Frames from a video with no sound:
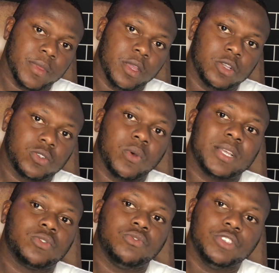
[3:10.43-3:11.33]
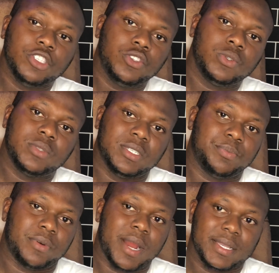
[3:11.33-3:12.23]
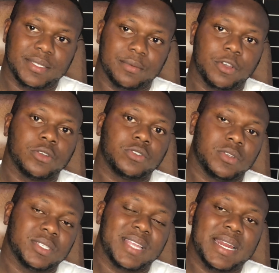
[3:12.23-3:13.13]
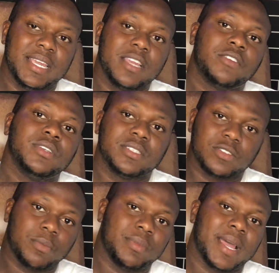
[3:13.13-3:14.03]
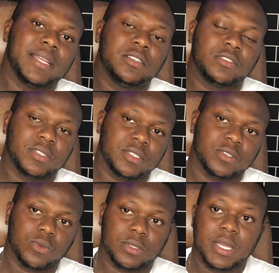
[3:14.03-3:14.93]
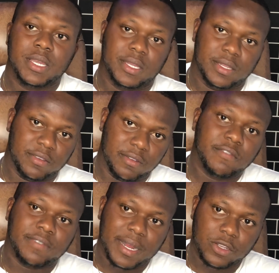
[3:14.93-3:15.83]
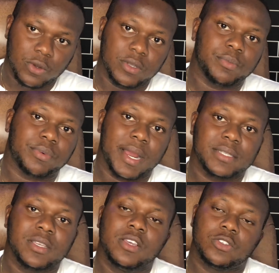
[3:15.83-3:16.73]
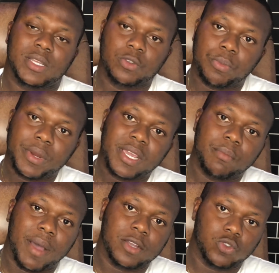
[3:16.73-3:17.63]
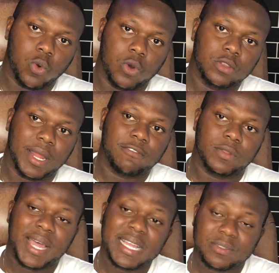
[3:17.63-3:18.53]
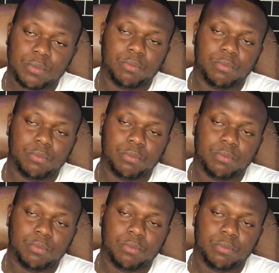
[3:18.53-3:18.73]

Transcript: so as to reduce the price, because you understand, increase in supply decreases what? The value or the price, so as to bring it back to $1. For that